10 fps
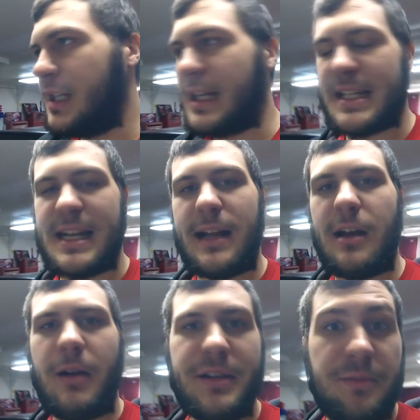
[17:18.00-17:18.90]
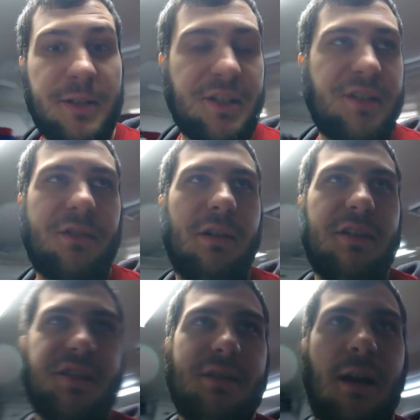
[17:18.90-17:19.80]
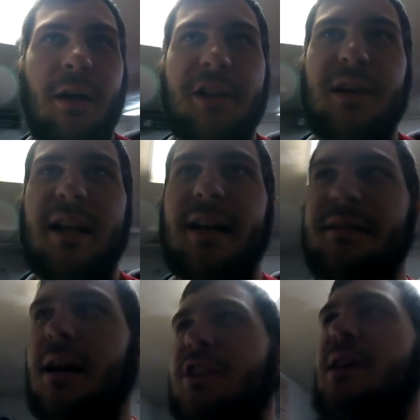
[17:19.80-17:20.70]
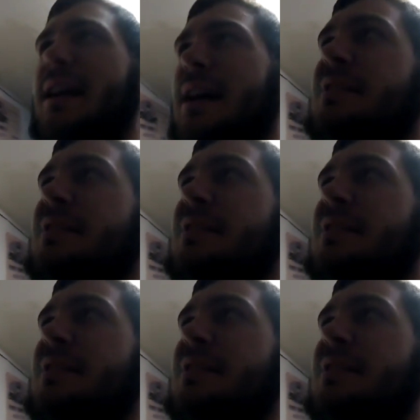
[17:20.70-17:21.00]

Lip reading: that's not how I do business, or at least how I try not